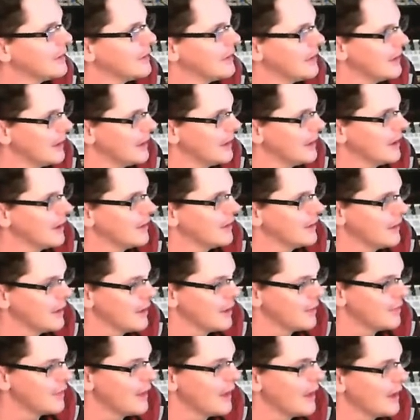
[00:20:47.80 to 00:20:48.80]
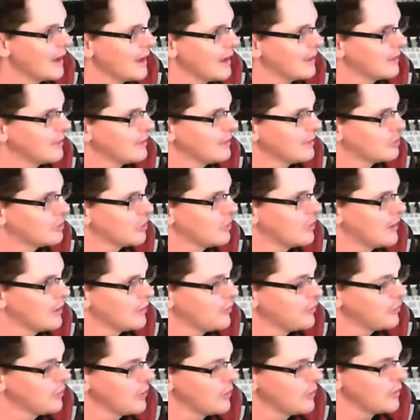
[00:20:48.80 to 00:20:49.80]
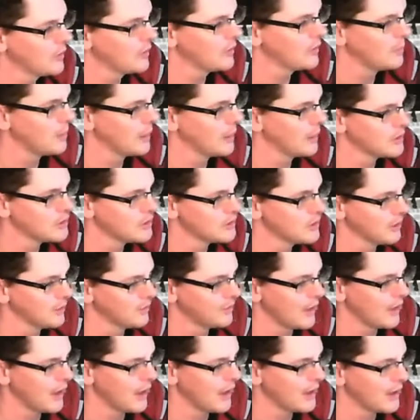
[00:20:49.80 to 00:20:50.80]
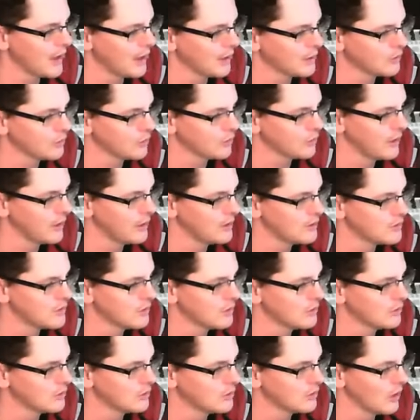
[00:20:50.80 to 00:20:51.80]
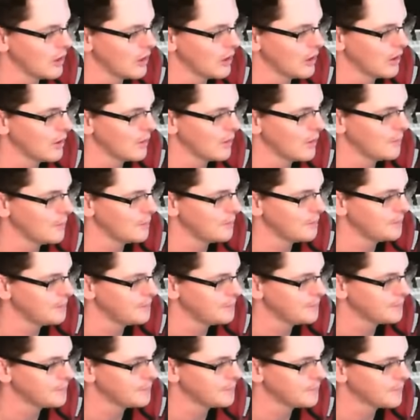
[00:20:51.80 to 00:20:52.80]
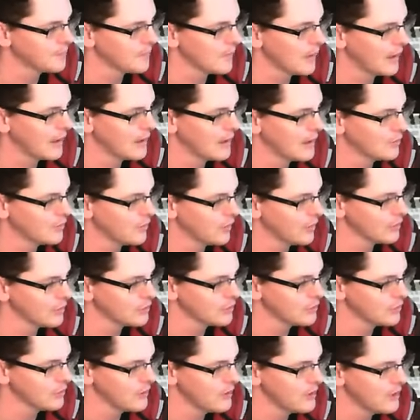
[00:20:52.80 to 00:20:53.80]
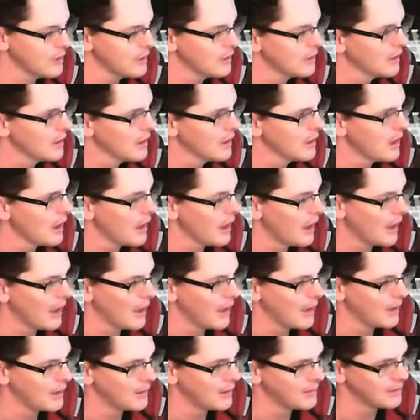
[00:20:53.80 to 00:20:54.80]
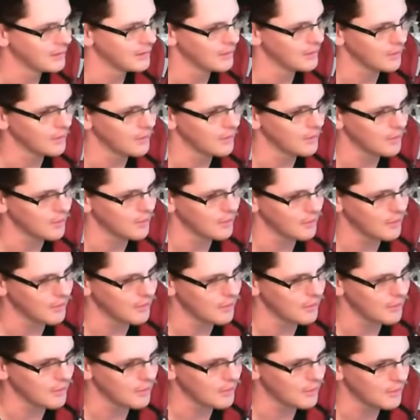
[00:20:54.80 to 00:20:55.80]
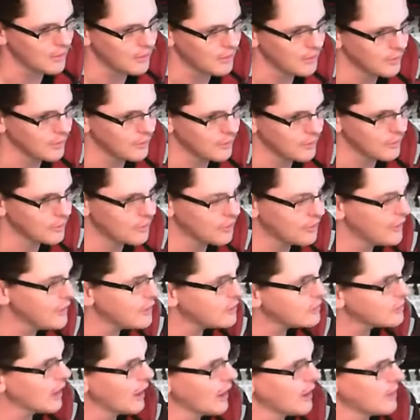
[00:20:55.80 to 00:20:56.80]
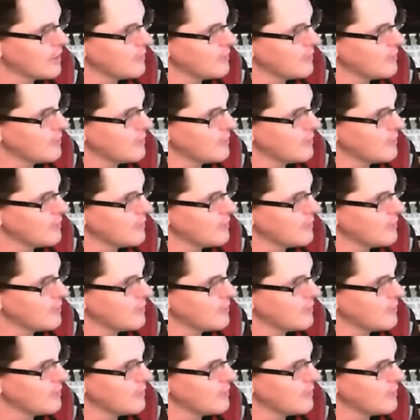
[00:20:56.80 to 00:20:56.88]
Yeah. So they floated the picture of the AX range's anniversary, and this kind of